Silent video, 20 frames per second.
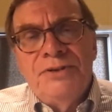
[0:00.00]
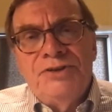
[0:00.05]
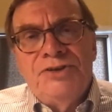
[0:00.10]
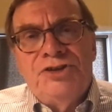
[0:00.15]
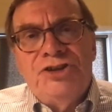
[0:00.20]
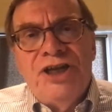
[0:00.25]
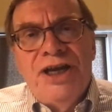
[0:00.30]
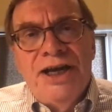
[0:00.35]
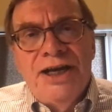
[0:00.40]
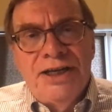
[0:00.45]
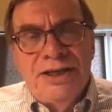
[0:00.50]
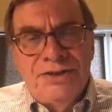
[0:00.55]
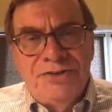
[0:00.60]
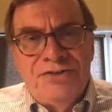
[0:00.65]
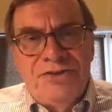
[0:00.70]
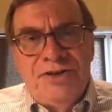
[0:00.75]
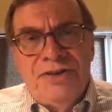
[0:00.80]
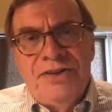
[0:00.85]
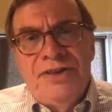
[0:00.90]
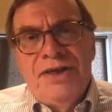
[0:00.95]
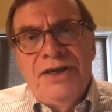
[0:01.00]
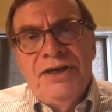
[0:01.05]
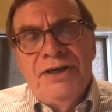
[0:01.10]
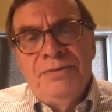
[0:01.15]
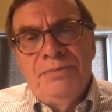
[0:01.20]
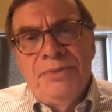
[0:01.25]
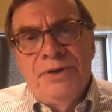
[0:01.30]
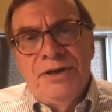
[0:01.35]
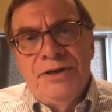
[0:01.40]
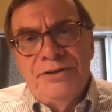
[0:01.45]
challenging
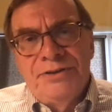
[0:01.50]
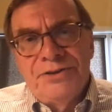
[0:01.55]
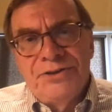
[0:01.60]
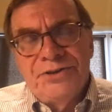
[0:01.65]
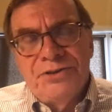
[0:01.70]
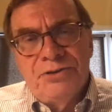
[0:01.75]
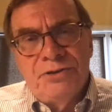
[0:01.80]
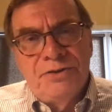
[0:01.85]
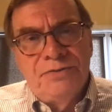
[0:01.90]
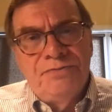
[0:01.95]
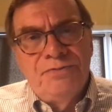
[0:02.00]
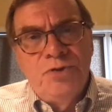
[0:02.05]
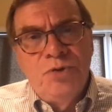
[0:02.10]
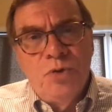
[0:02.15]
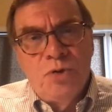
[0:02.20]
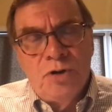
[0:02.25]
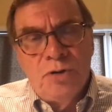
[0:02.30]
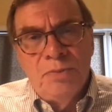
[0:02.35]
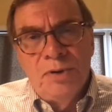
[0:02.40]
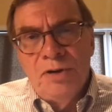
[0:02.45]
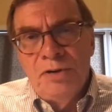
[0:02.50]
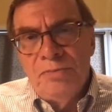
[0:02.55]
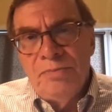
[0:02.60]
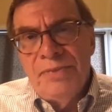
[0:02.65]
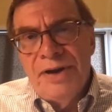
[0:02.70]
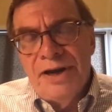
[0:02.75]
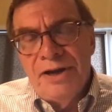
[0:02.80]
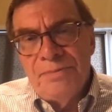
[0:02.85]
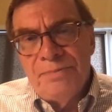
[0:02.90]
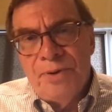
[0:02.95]
them under sort of normal
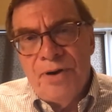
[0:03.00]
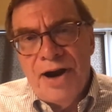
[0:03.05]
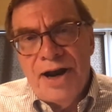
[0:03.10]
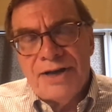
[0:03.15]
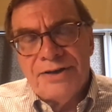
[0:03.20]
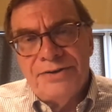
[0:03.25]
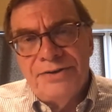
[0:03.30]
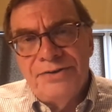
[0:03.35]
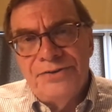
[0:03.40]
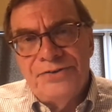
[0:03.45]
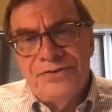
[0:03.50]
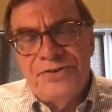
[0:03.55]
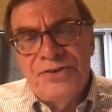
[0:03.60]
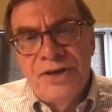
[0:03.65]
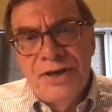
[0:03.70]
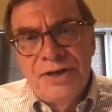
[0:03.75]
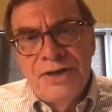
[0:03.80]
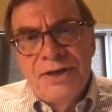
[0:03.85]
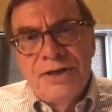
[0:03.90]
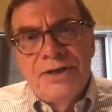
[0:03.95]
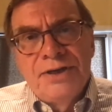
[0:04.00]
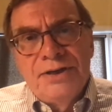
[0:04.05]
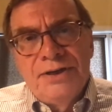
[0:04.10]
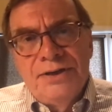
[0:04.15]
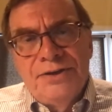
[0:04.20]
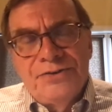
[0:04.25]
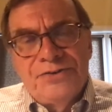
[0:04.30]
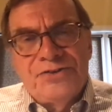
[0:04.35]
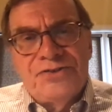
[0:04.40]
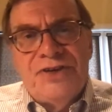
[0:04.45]
malpractice
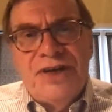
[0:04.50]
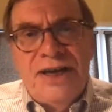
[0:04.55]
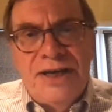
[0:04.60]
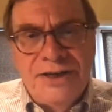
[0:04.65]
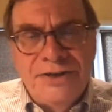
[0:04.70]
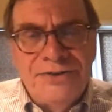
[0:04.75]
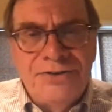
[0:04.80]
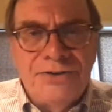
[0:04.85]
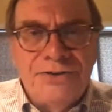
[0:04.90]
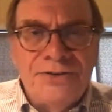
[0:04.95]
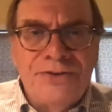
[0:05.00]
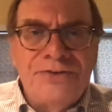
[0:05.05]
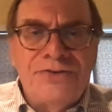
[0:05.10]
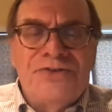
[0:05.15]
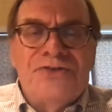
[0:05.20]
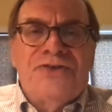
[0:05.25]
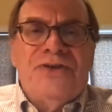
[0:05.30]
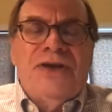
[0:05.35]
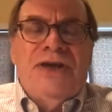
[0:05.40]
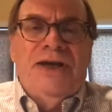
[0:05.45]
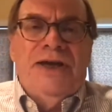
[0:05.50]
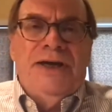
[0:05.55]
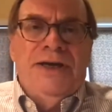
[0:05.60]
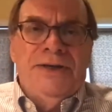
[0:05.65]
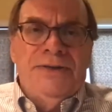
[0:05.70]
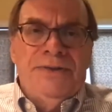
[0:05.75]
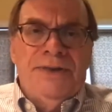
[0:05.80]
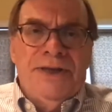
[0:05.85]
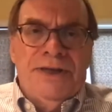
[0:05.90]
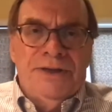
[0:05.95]
standards,
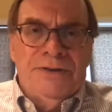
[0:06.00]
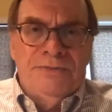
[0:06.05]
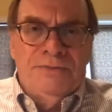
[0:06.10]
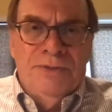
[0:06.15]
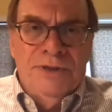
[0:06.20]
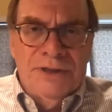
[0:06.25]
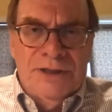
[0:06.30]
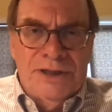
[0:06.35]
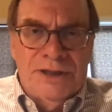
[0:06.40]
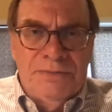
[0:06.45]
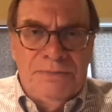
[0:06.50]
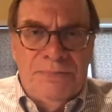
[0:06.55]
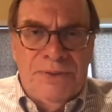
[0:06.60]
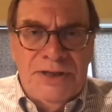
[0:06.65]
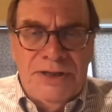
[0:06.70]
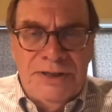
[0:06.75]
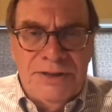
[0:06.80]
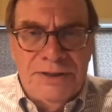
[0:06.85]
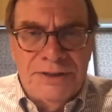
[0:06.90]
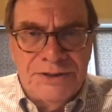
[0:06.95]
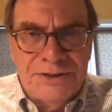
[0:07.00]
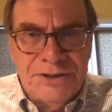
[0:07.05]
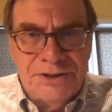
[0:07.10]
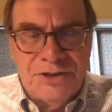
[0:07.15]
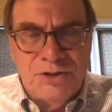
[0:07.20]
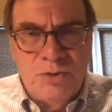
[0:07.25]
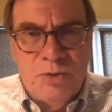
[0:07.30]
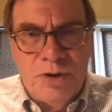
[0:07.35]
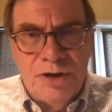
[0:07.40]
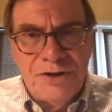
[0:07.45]
and that it really be a
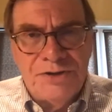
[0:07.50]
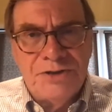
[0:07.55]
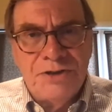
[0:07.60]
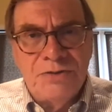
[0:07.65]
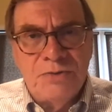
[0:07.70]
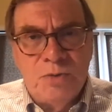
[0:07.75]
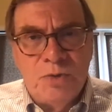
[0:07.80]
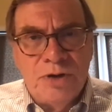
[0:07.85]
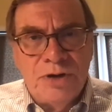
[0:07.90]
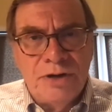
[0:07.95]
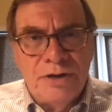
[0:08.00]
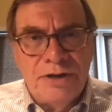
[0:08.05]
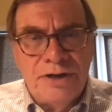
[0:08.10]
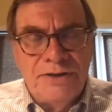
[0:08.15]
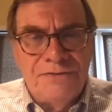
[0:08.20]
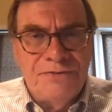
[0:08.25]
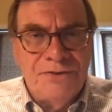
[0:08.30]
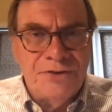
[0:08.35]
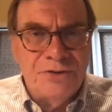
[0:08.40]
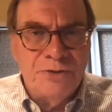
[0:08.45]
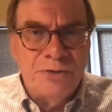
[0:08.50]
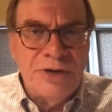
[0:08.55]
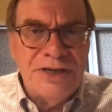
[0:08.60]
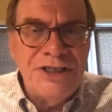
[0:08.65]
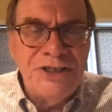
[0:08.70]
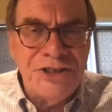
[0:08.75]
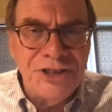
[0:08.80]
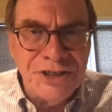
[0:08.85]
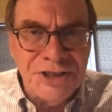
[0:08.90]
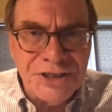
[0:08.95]
situation where if
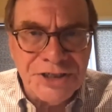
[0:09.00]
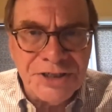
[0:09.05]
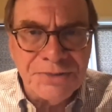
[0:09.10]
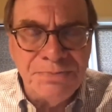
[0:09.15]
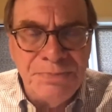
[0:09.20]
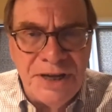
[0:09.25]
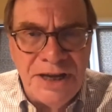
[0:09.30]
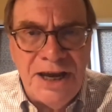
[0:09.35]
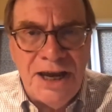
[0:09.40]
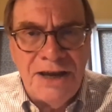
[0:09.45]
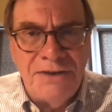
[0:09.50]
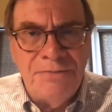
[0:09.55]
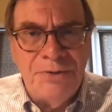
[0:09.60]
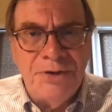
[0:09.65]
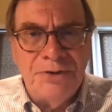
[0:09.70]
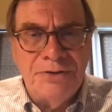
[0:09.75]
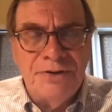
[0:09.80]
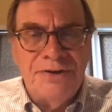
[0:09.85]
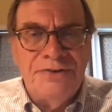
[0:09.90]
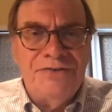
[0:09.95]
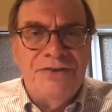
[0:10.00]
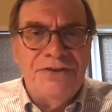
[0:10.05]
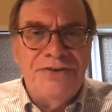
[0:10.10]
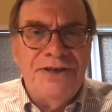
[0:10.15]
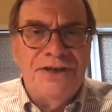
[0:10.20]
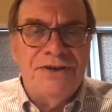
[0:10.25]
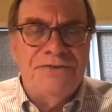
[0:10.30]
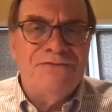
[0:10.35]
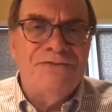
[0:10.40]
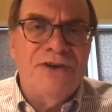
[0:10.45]
egregious behavior is
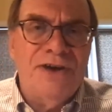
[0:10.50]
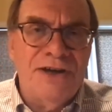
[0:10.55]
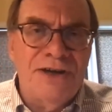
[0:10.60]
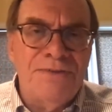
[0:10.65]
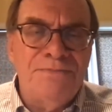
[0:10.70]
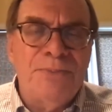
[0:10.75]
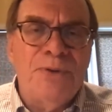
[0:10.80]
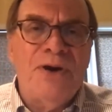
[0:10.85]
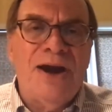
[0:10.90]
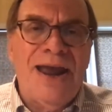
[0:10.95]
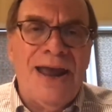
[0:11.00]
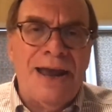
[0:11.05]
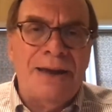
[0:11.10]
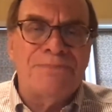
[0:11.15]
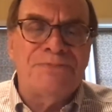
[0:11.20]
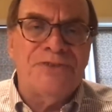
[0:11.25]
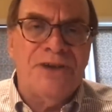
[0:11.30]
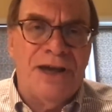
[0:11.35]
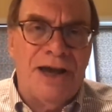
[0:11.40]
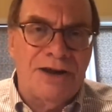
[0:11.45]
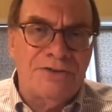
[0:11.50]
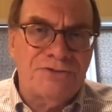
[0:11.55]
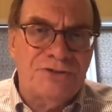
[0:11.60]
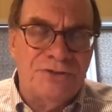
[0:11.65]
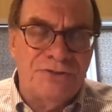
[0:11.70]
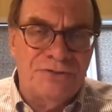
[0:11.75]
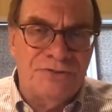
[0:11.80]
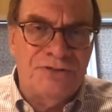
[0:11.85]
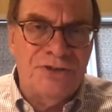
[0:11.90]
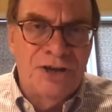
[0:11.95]
identified, perhaps
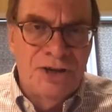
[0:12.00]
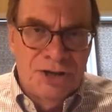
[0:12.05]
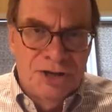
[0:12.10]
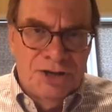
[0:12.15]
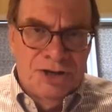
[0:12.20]
actions